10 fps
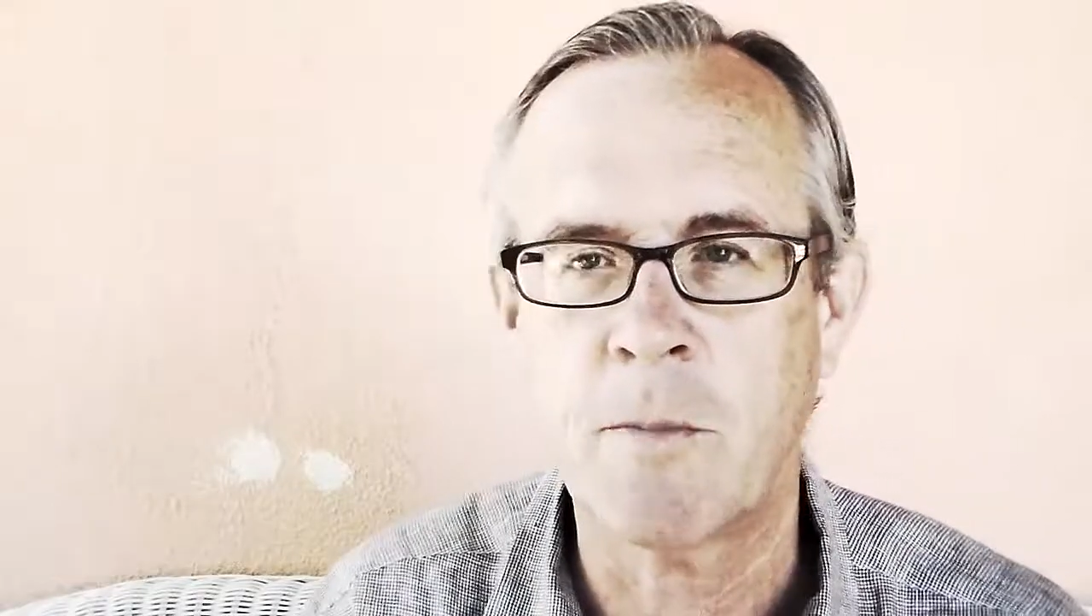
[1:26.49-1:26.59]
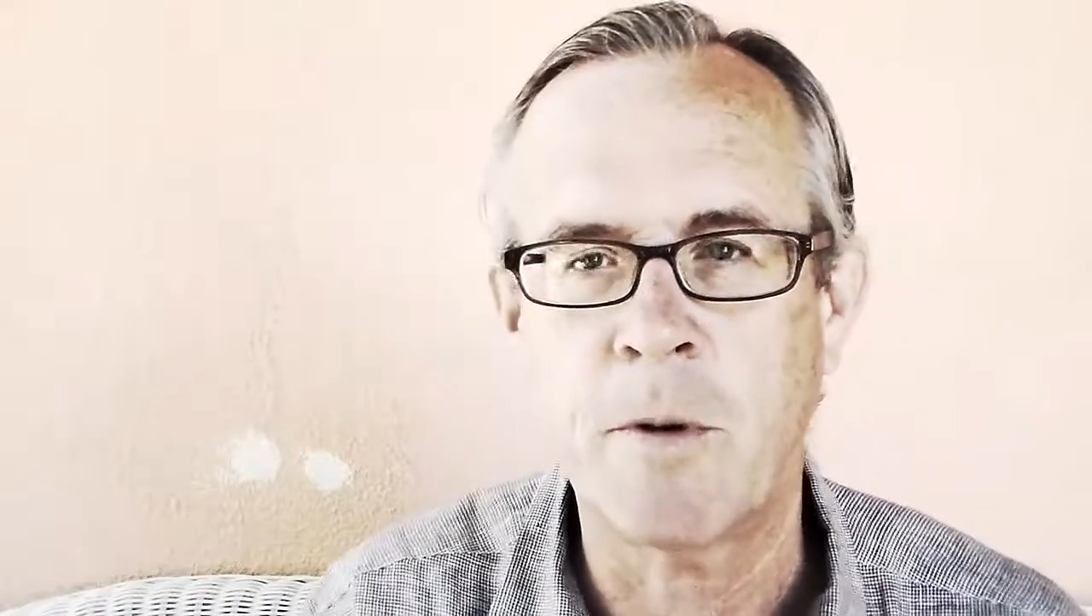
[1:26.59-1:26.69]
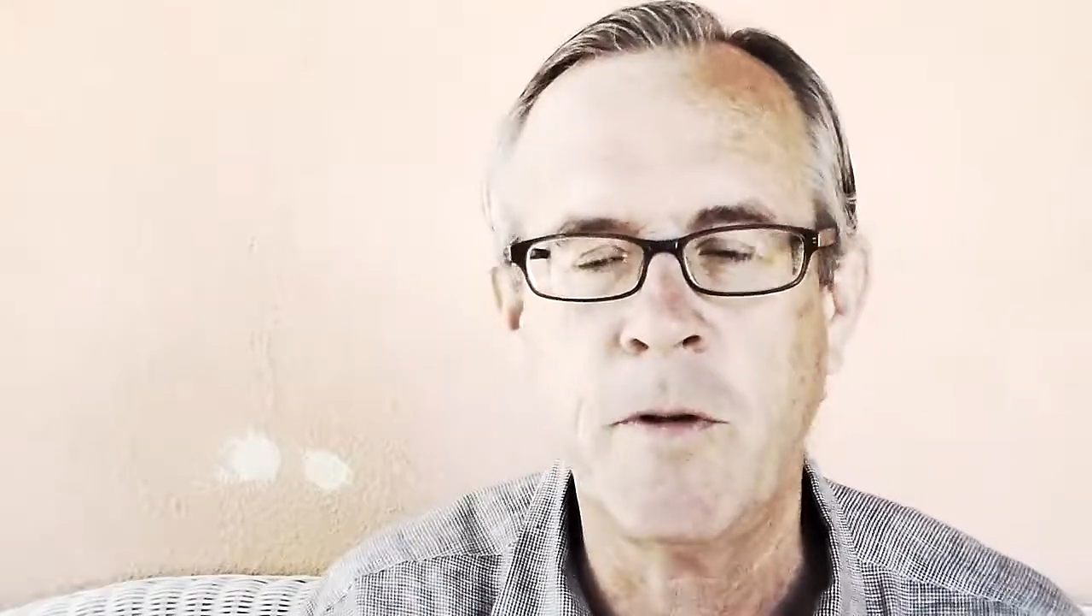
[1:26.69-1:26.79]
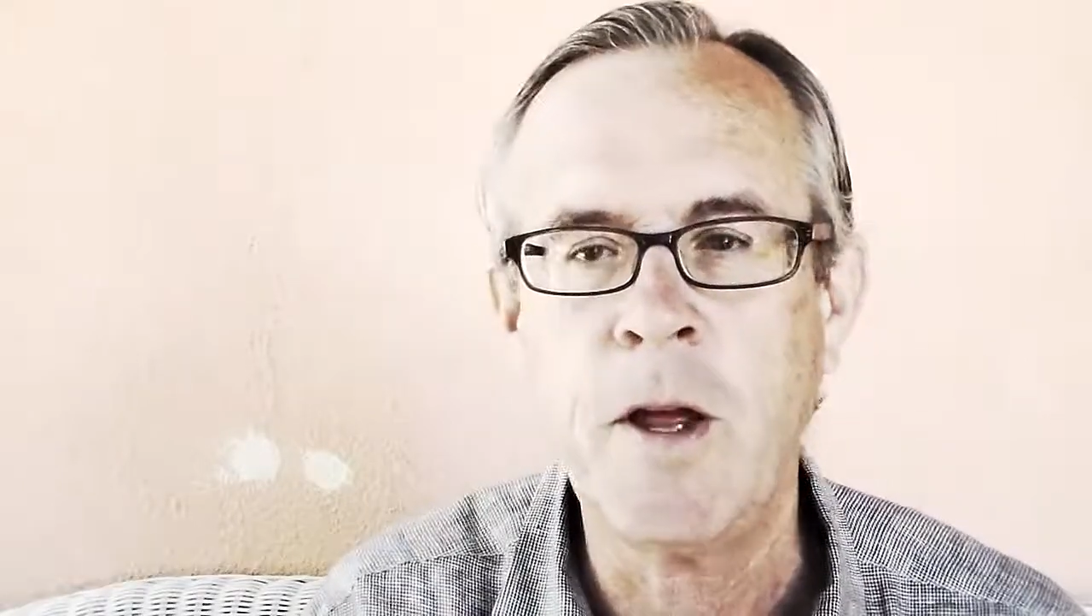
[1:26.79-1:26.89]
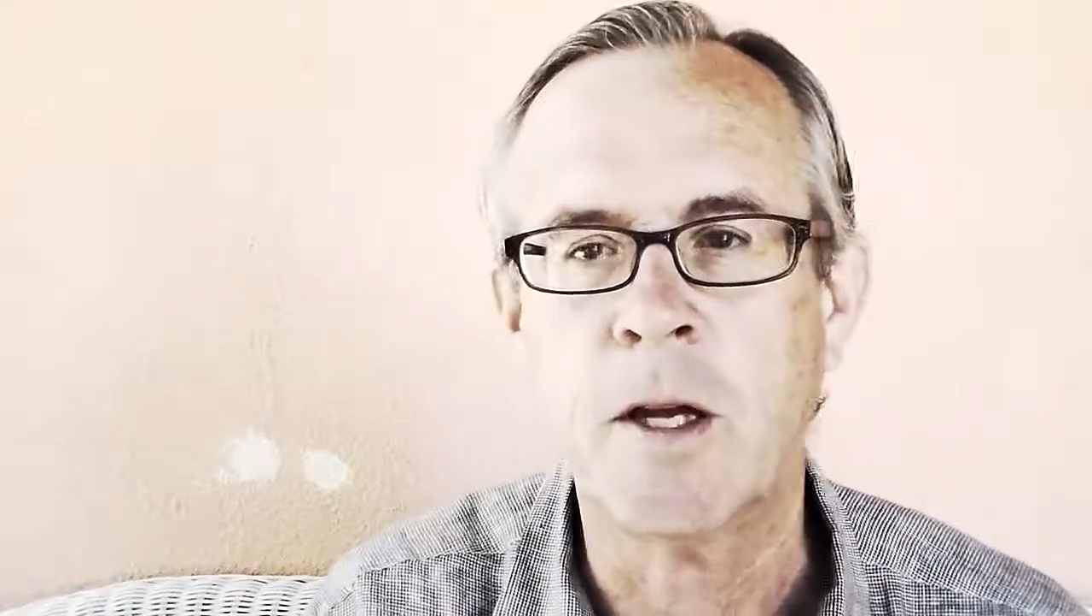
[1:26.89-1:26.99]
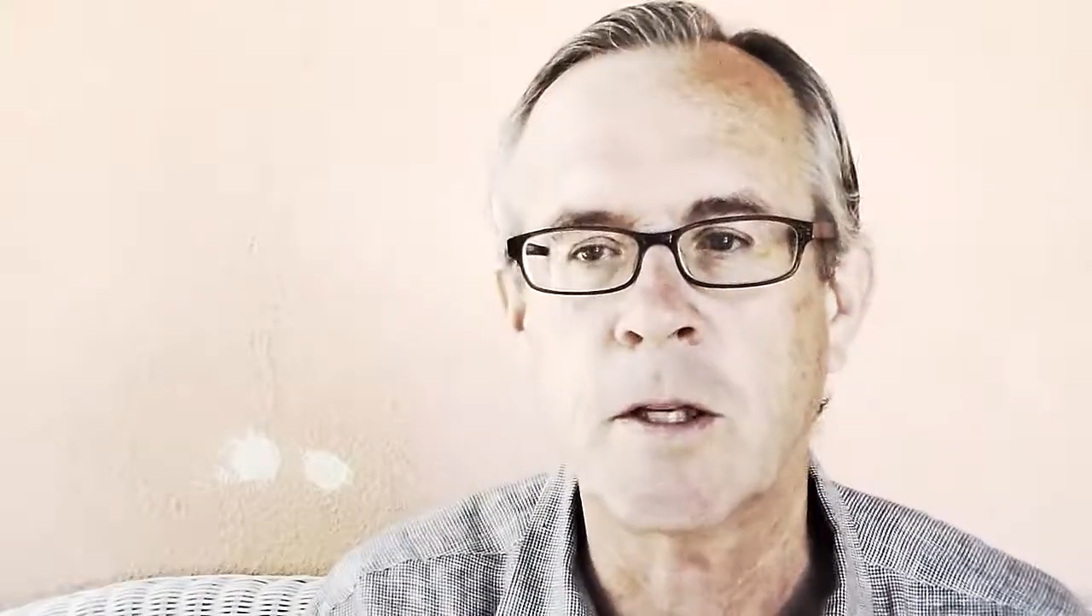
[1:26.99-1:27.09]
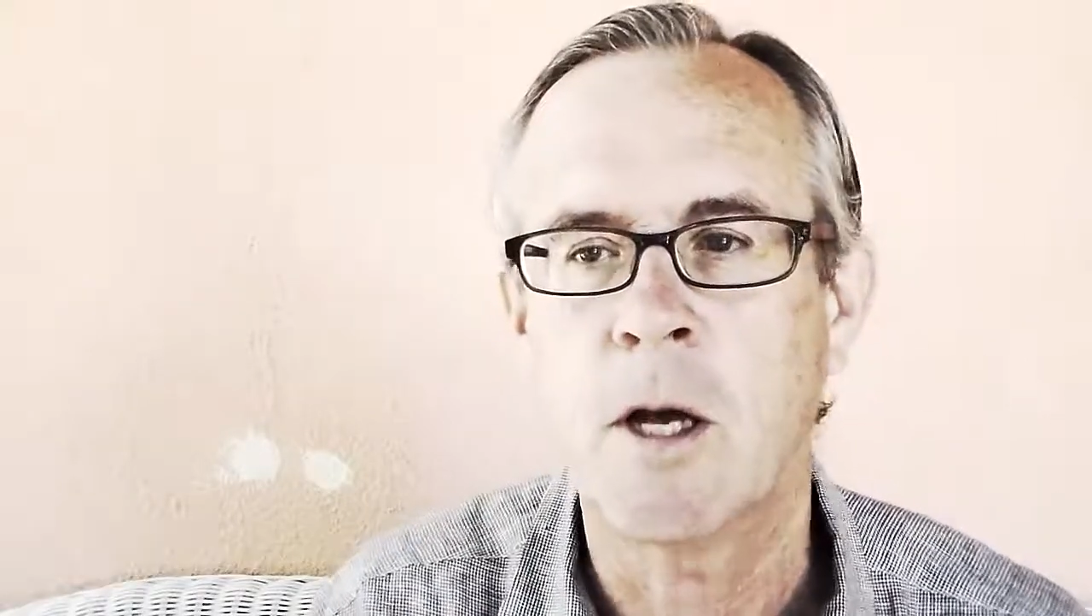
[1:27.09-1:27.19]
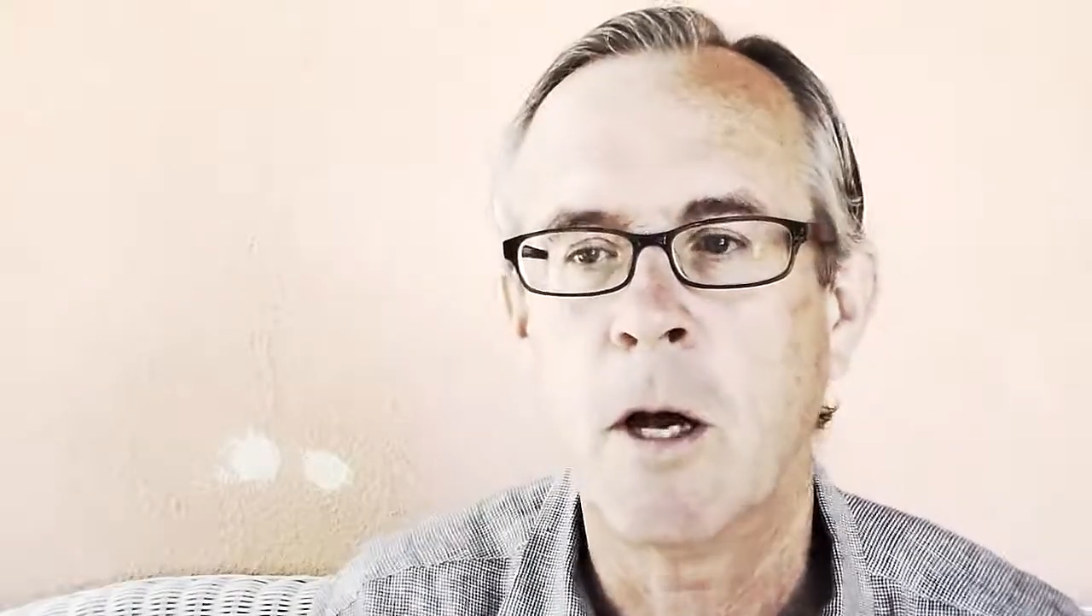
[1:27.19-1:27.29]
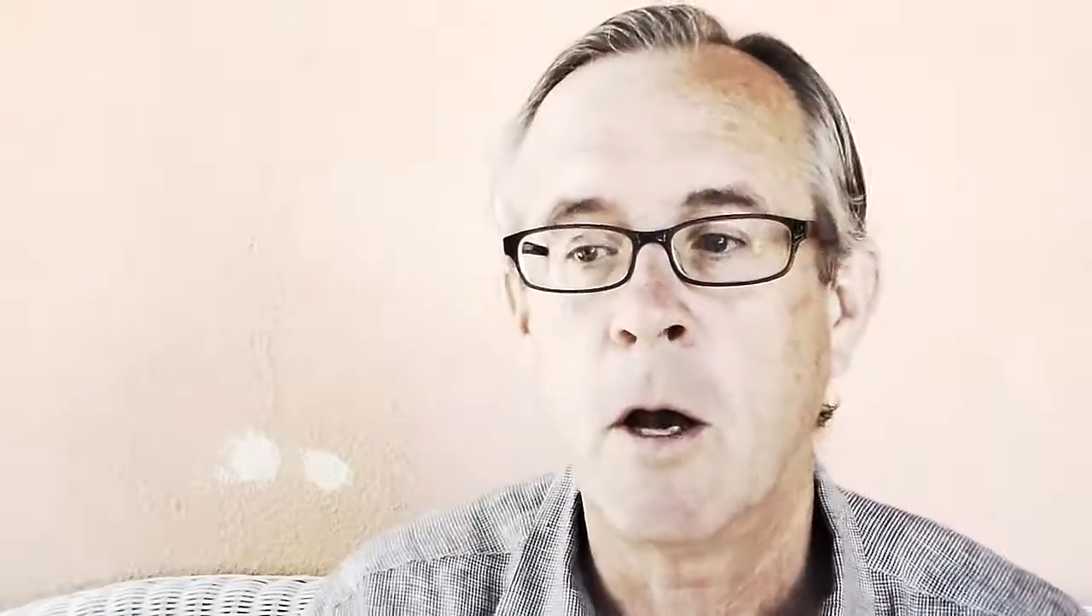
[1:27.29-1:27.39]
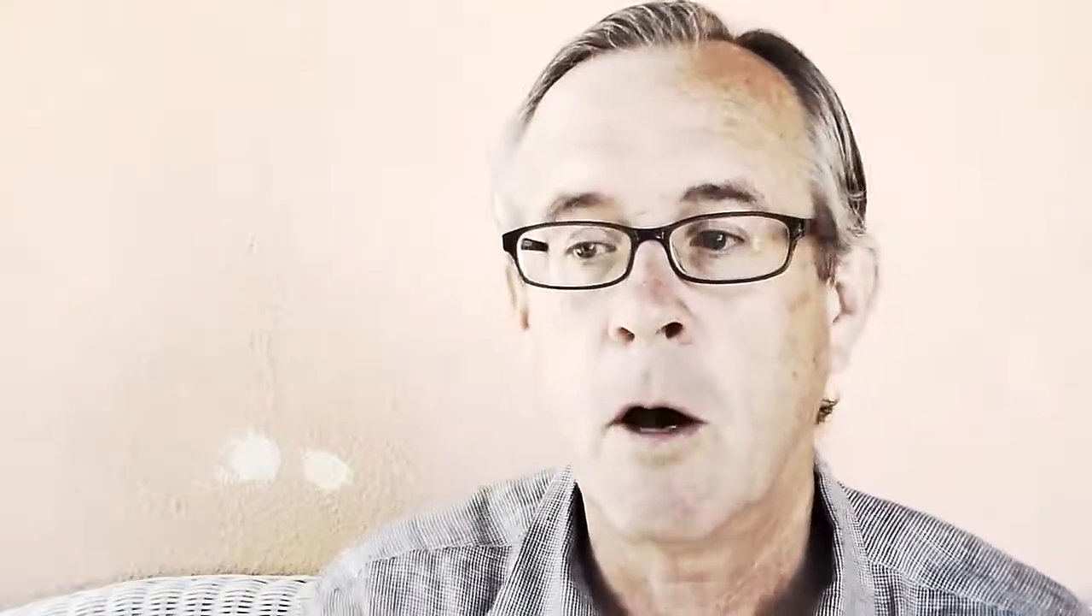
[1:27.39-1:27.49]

separate things.